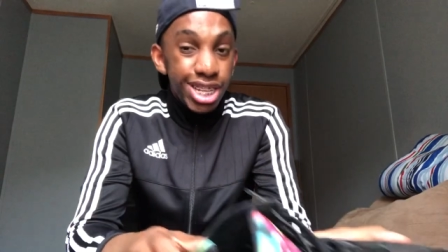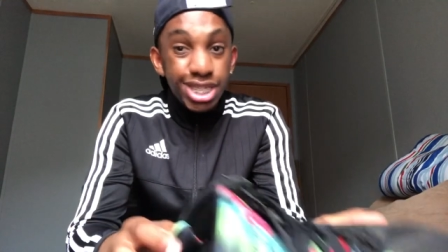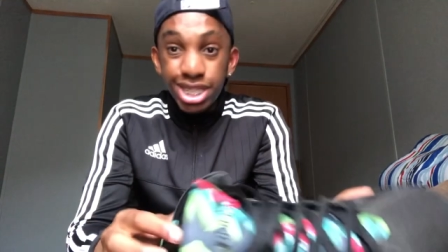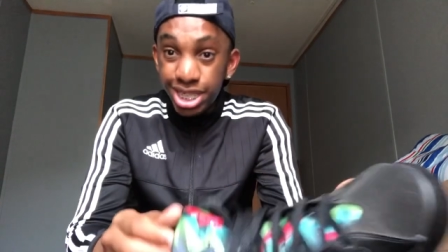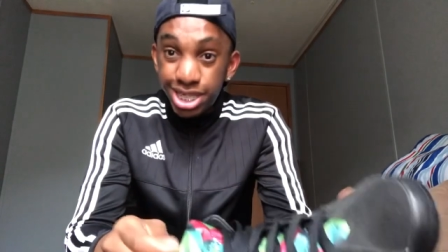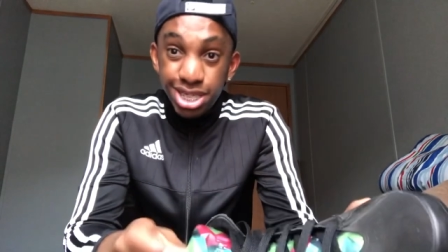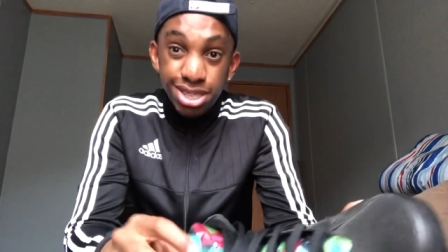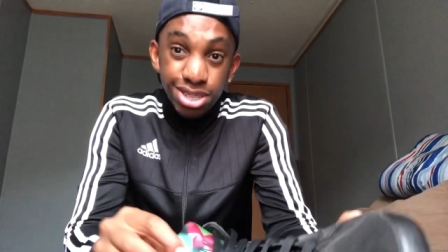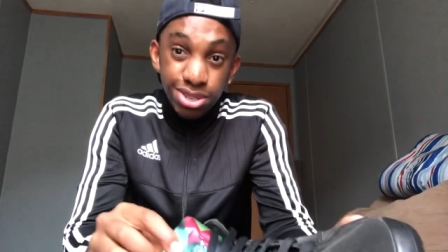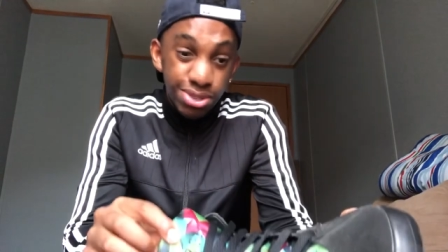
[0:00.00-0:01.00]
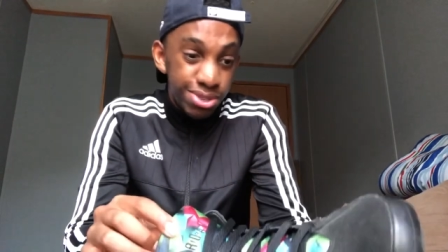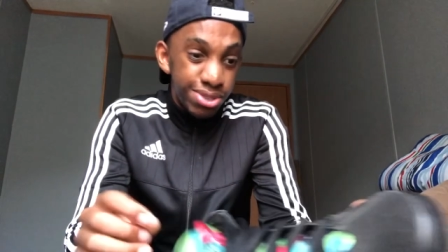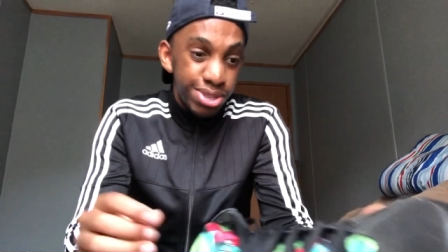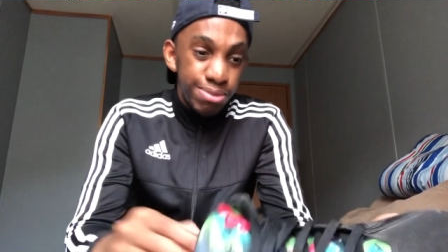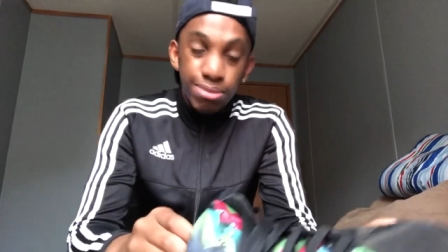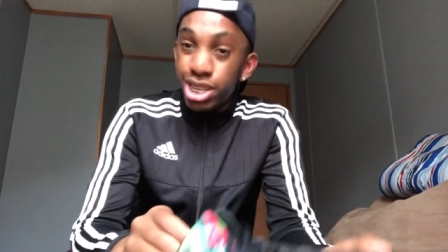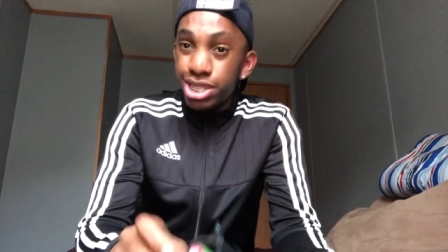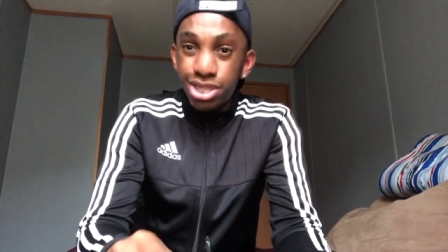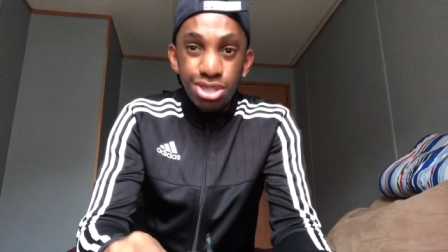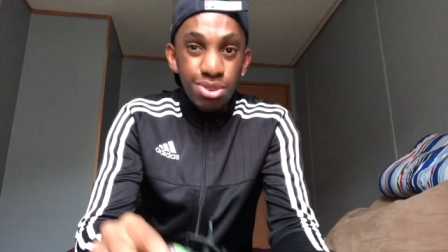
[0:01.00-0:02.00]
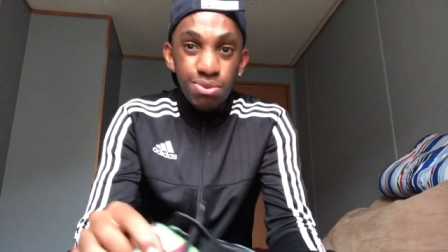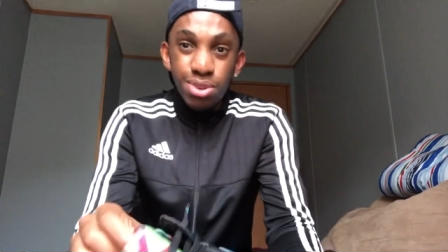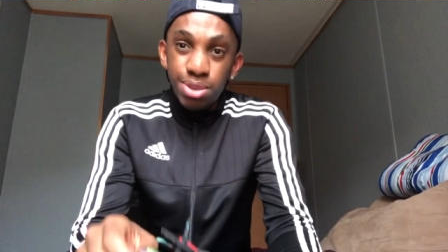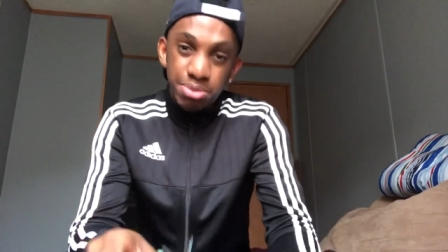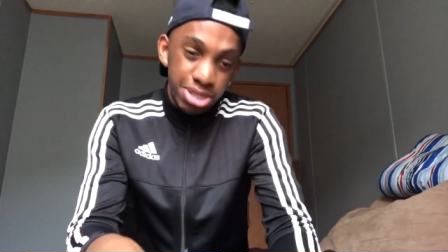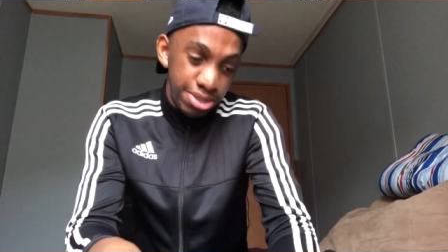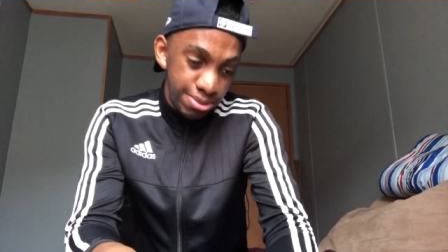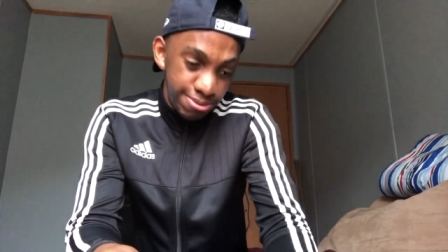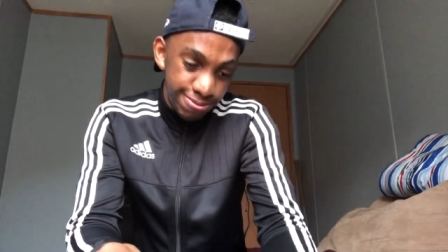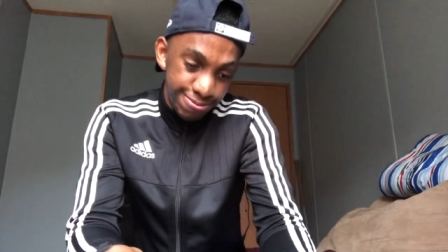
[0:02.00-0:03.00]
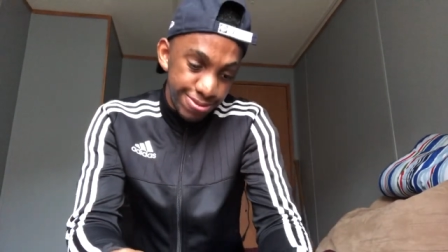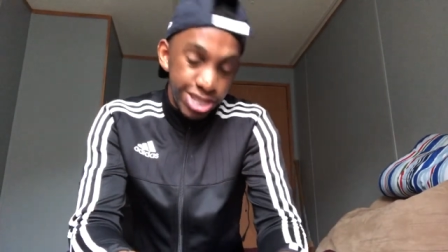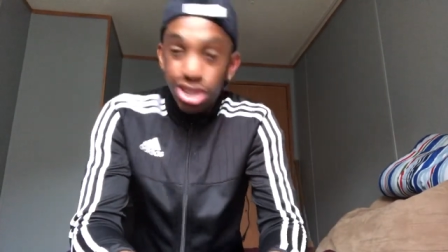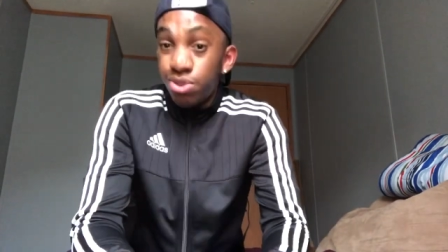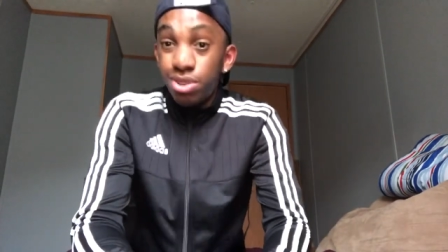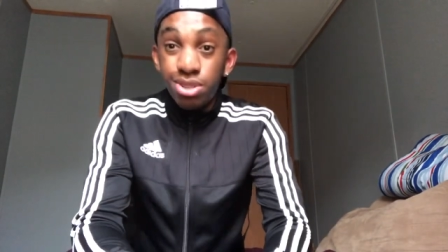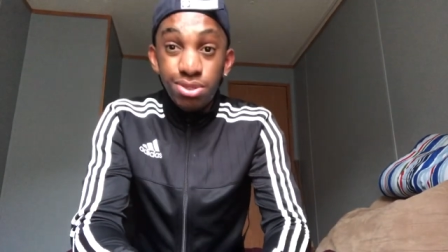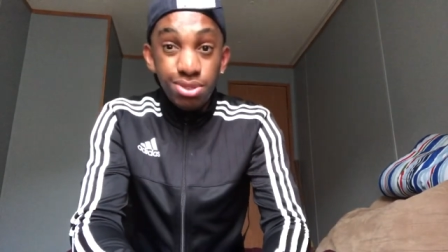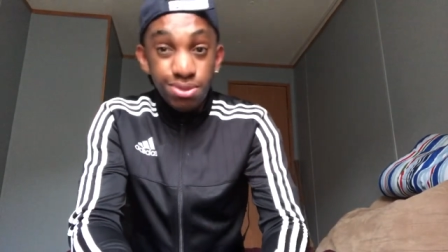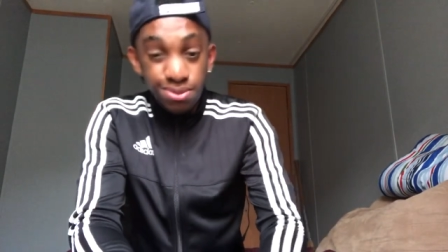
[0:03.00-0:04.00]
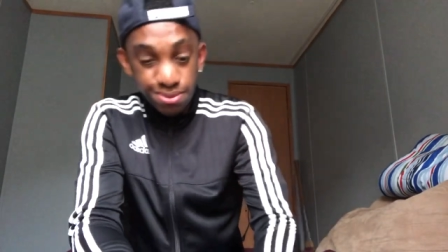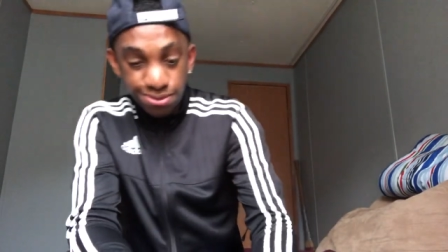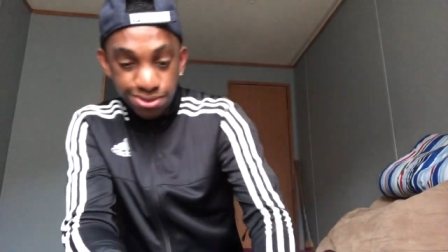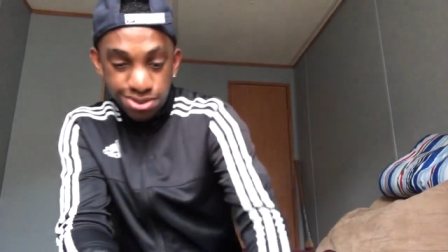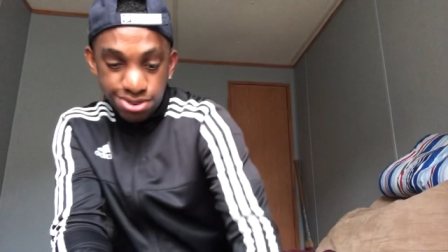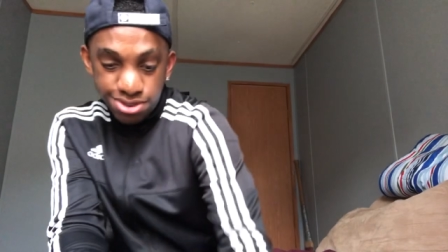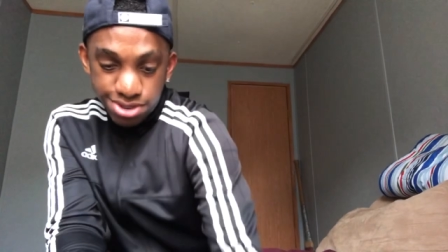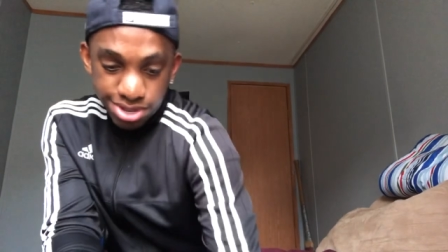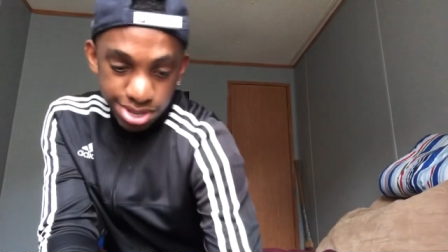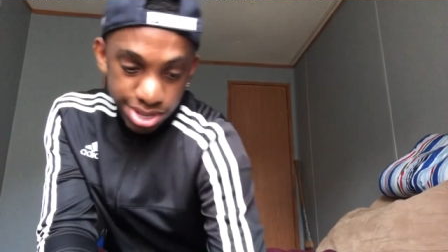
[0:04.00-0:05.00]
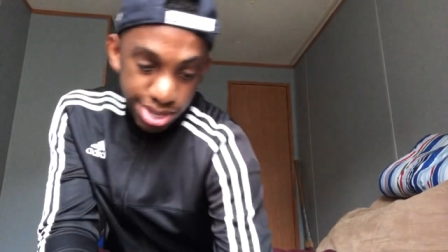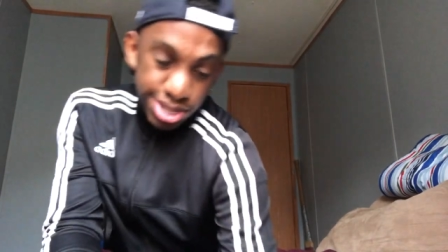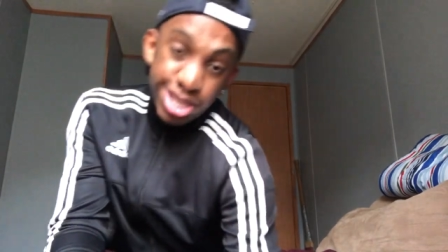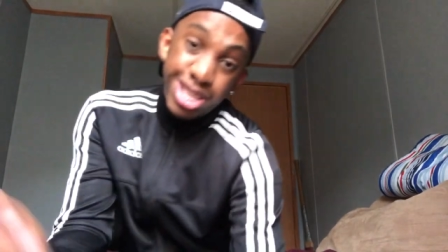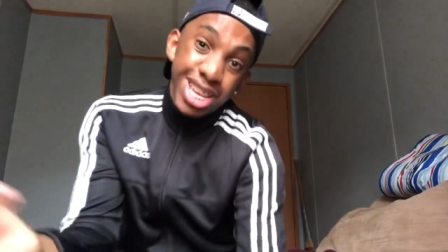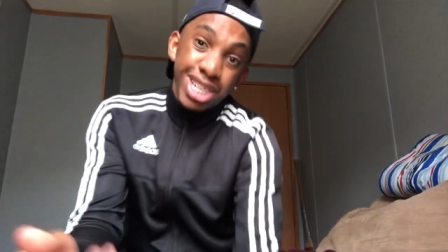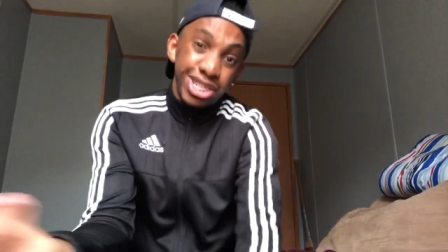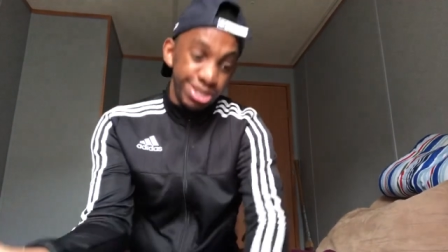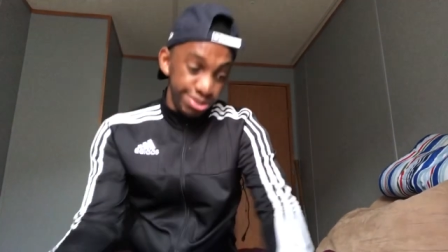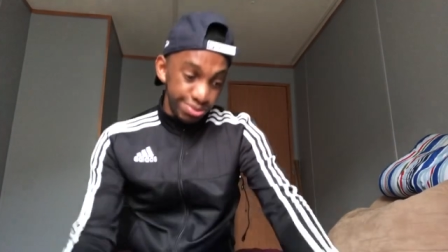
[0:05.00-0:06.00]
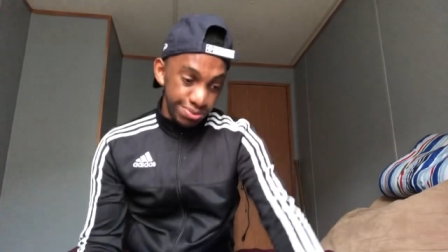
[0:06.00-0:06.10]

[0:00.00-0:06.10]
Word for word: And it's sexy, so, but I just don't wear them, so I don't know, dude. Next shoe.